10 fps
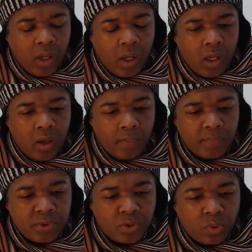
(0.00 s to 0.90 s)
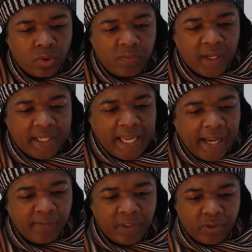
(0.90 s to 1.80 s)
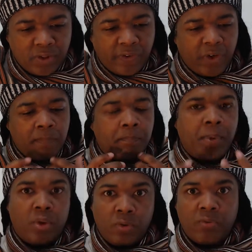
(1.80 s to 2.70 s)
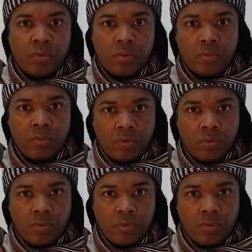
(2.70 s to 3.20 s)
sort of like avenues, very beautiful,